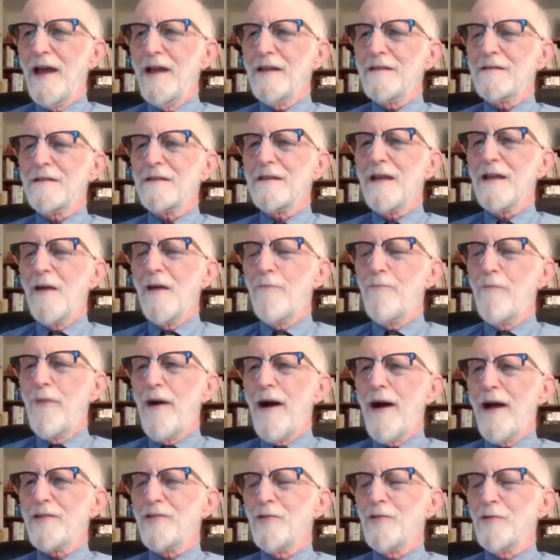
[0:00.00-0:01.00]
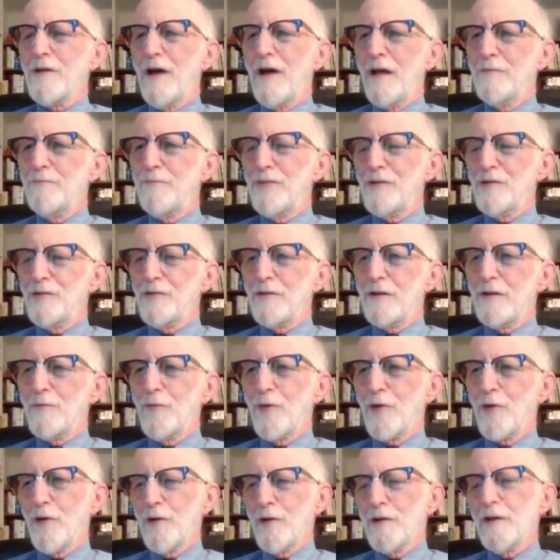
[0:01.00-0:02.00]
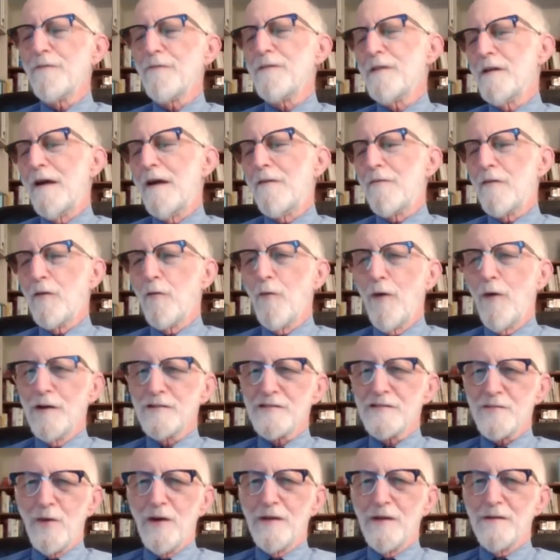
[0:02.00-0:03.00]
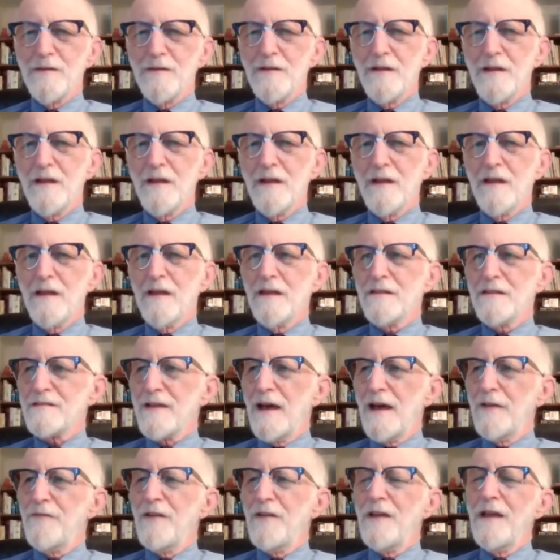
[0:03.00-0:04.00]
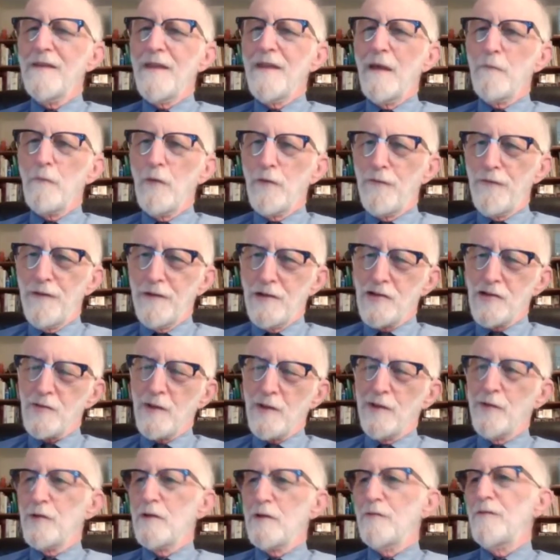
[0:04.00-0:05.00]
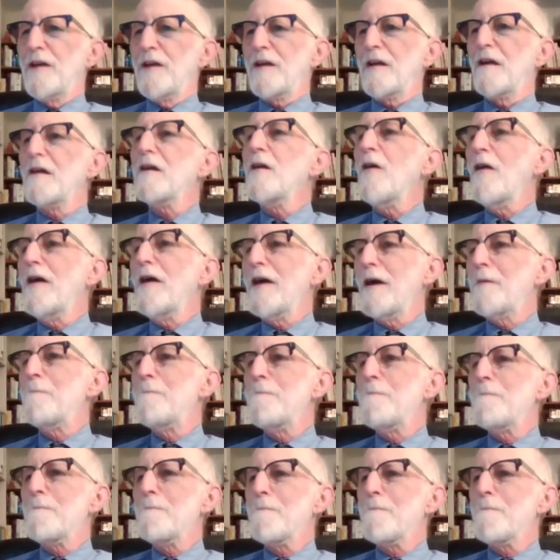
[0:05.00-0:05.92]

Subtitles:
take to get back to an unpolluted world if there ever was one? Sefi, and then we'll finish with Ludovica. Go ahead.